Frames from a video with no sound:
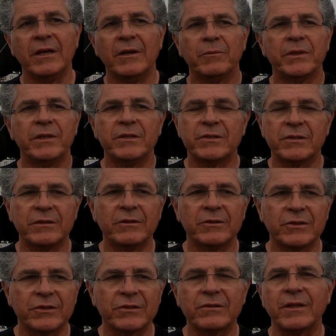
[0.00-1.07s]
But there's not
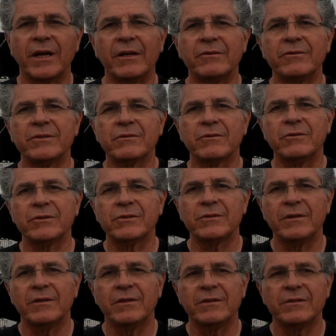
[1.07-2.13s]
just the 100s, of course.
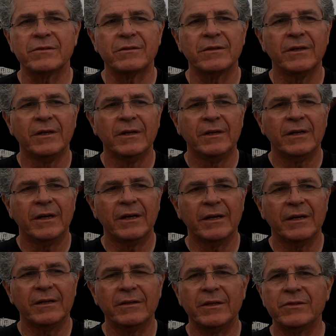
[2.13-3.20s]

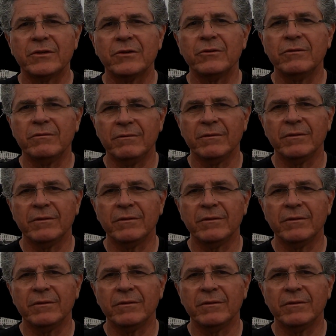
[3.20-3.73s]
There's a good